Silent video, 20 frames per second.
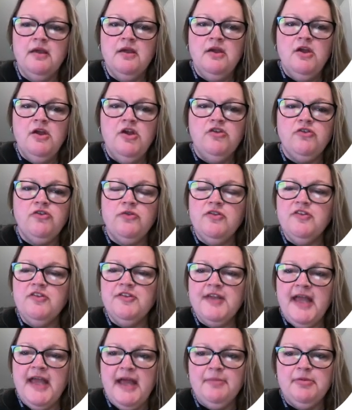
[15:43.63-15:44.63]
So
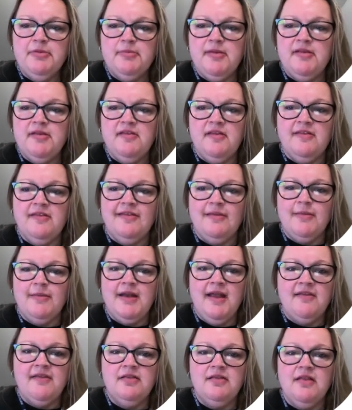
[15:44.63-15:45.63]
this complement system,
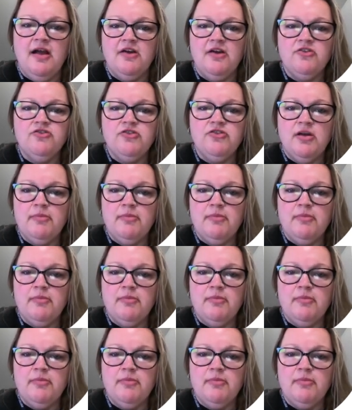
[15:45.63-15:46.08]
it has a large